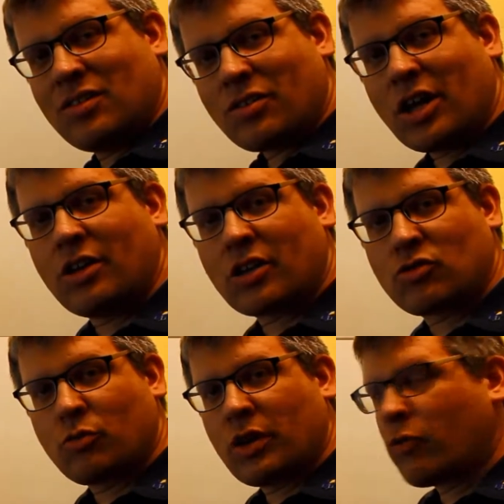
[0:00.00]
Okay, next
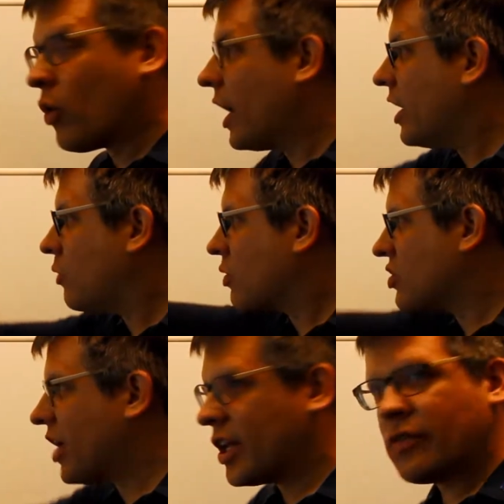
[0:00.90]
one we have y equals
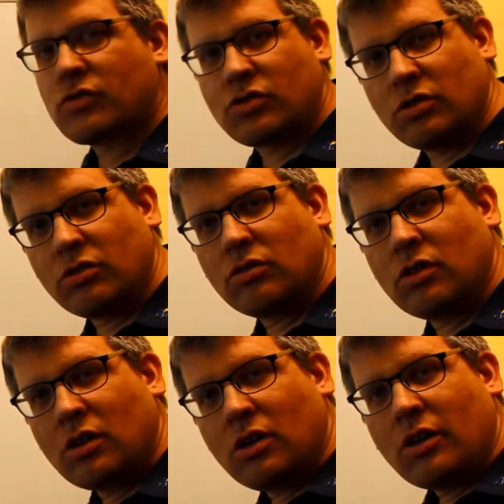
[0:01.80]
negative 2
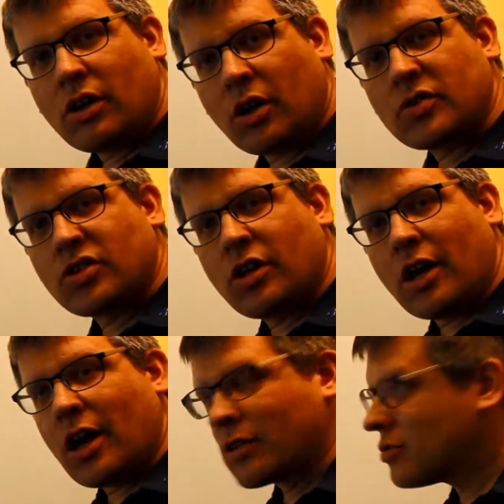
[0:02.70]
cosine
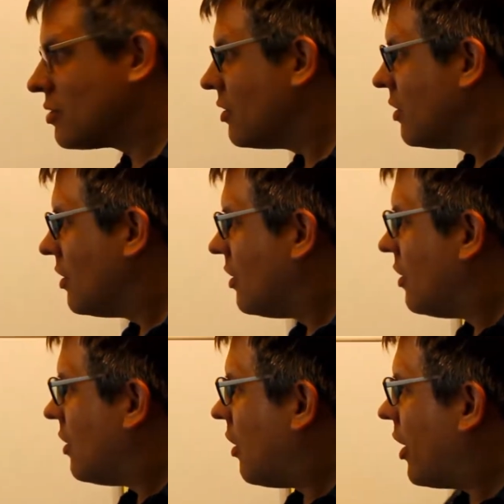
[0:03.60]
x.
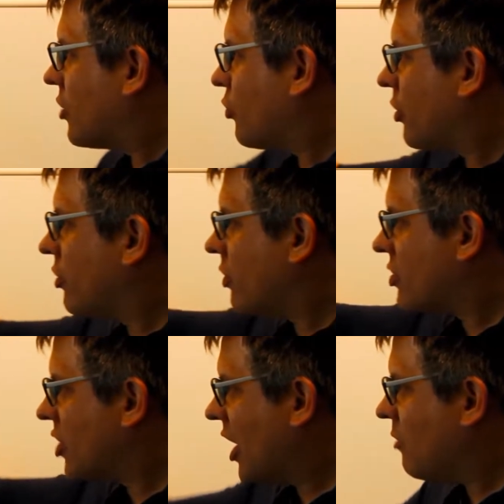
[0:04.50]
All right, so we're going to do the
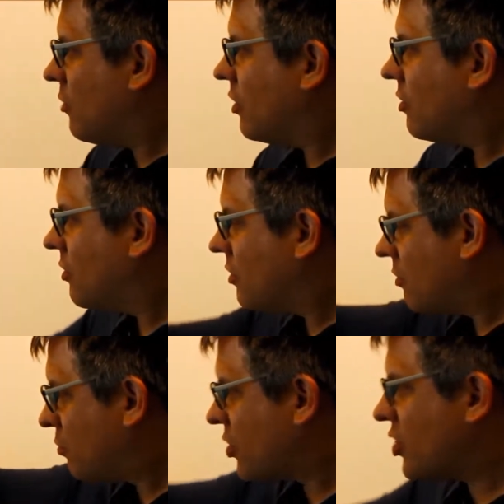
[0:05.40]
same
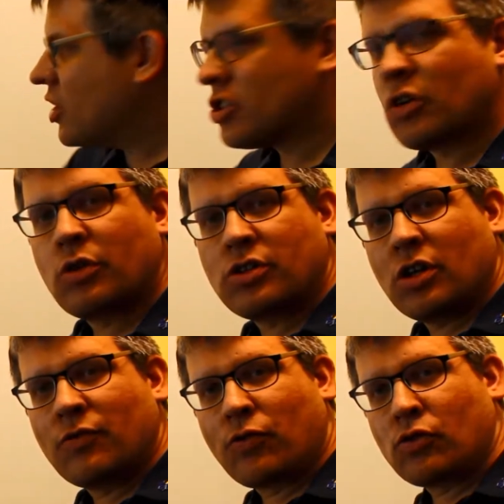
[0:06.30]
procedure that we
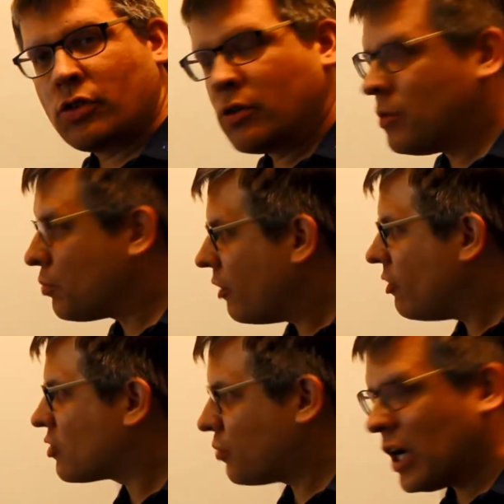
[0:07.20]
did for the
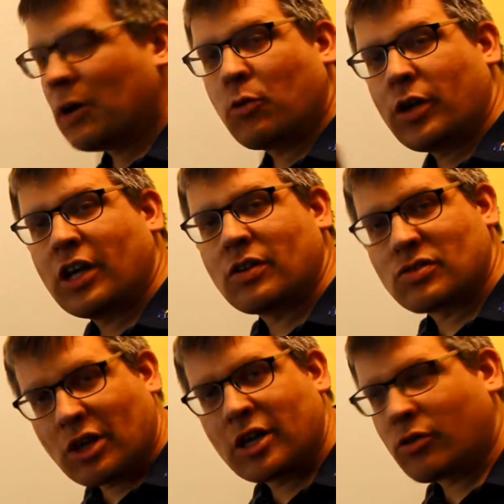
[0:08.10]
previous problem when we had the
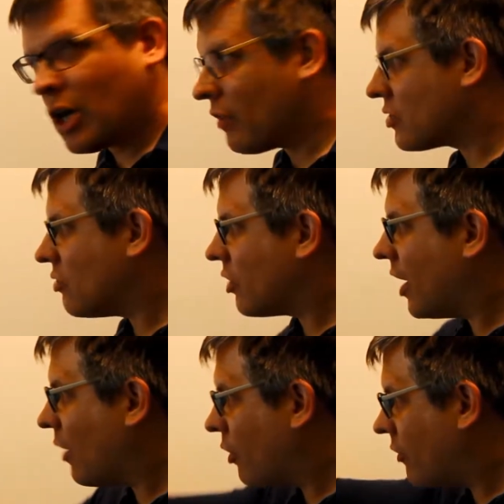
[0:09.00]
sine graph. So
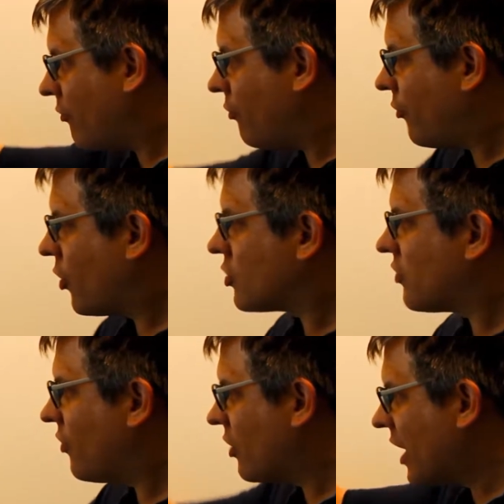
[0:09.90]
again, I want to
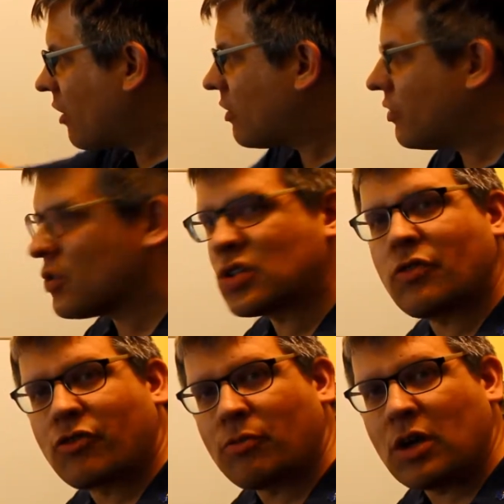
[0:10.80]
first fill out this
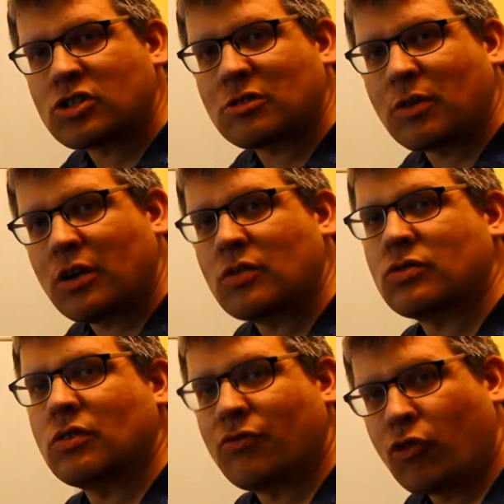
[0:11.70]
information by
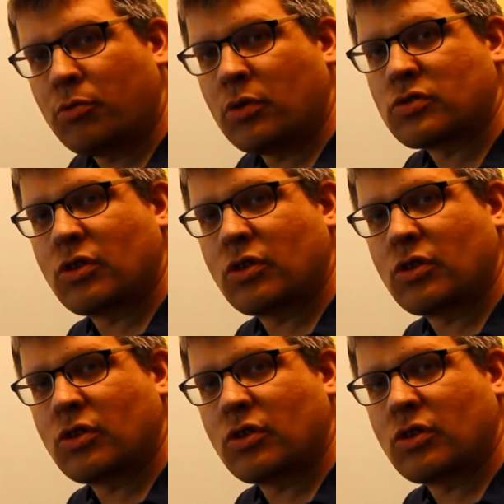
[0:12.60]
using the formula.